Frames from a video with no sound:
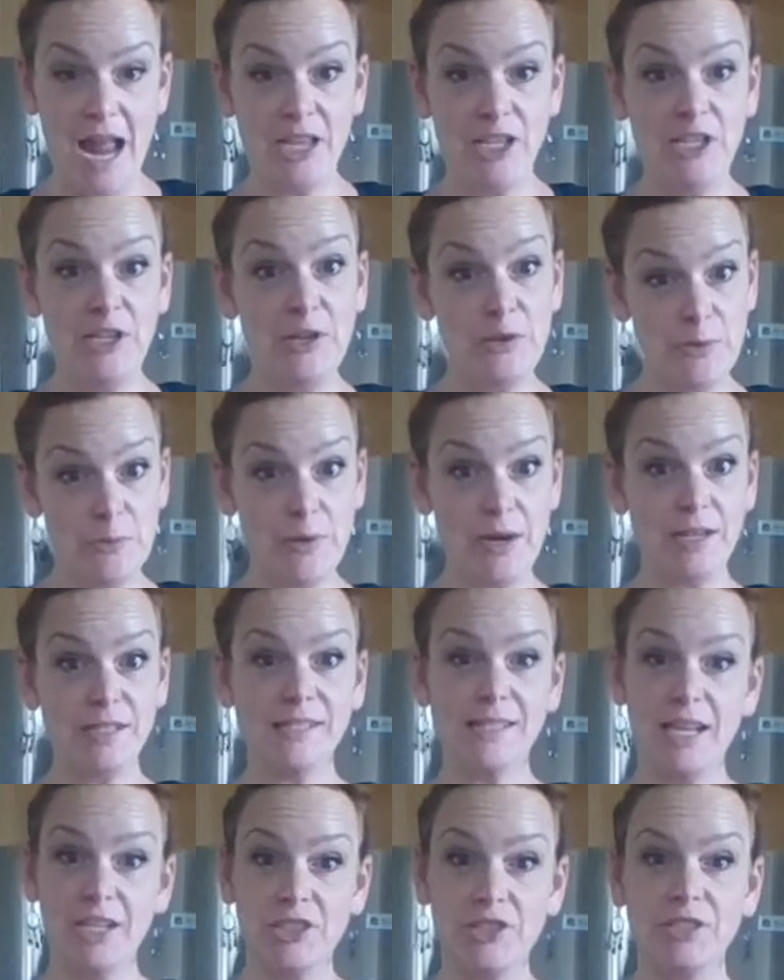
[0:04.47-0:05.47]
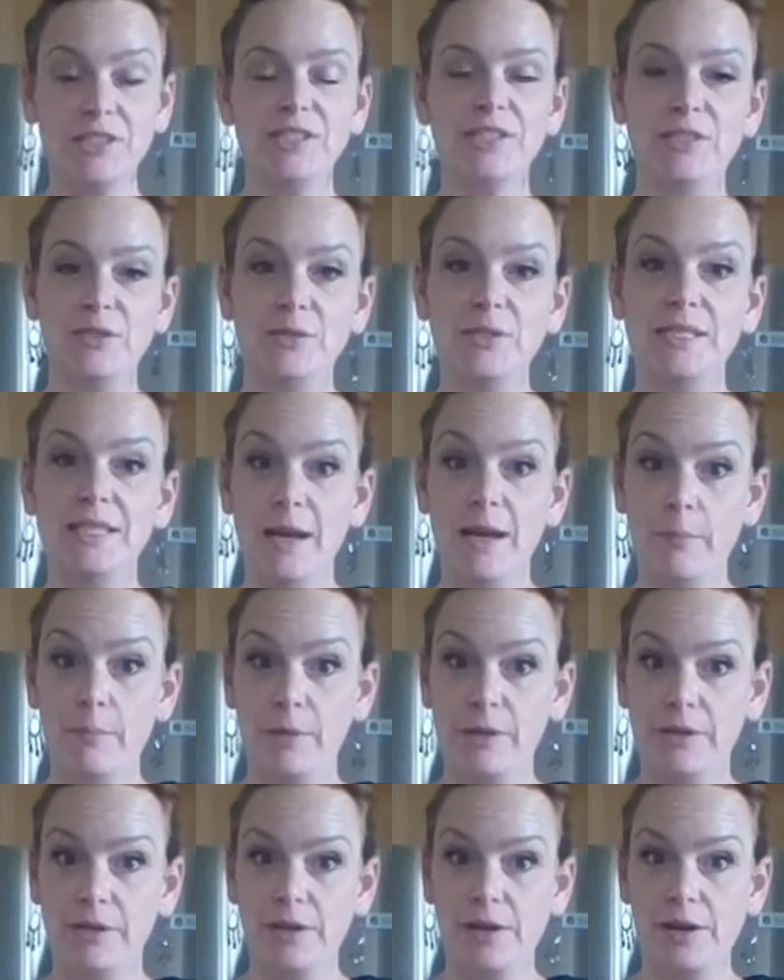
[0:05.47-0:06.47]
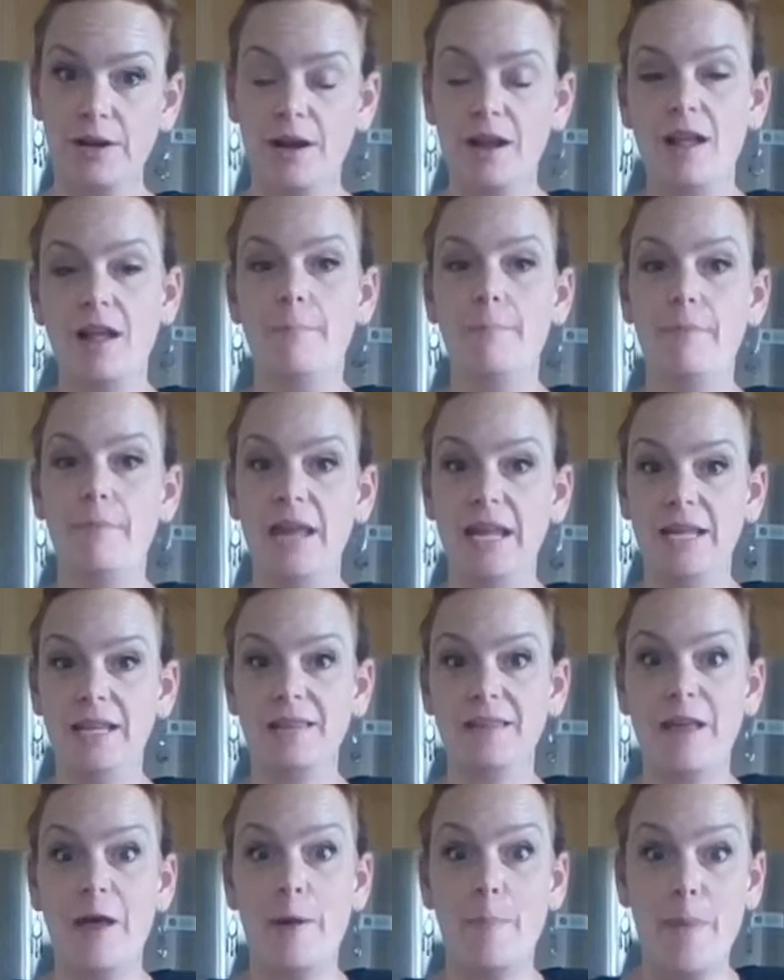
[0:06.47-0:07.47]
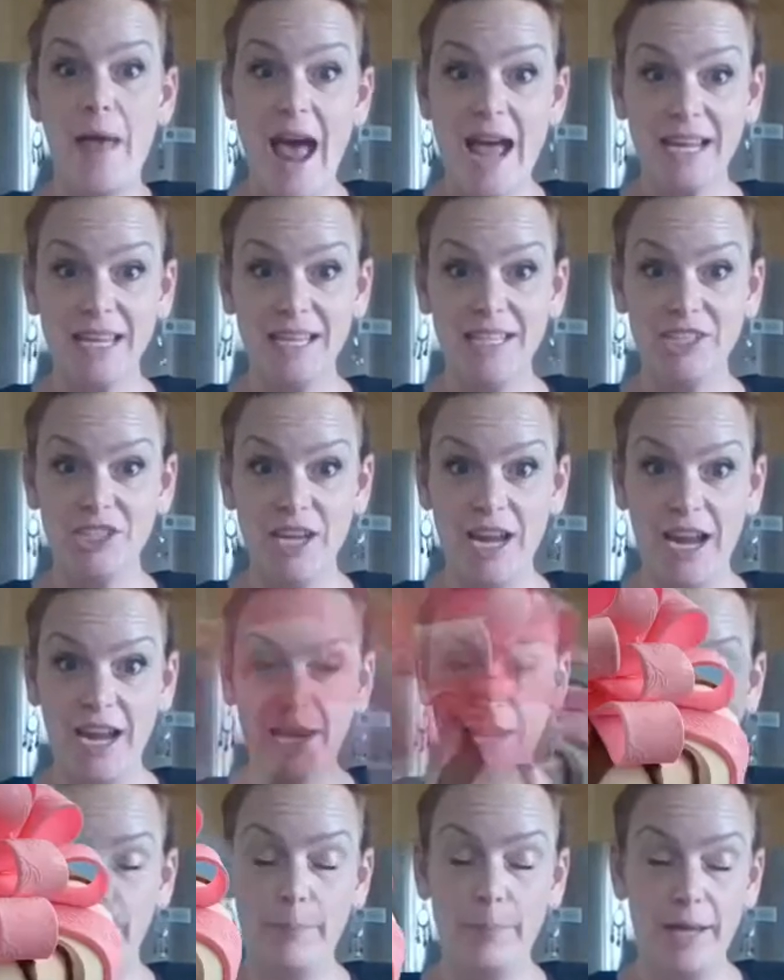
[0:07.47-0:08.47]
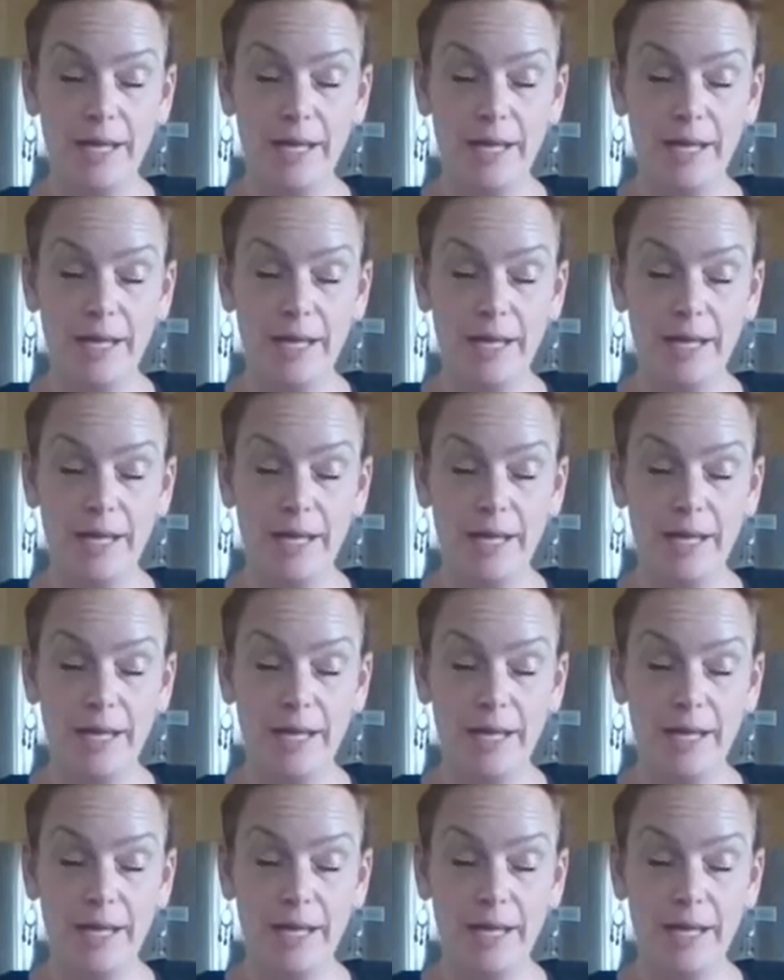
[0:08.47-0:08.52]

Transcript: and you are scheduled to do a team builder making a package cake.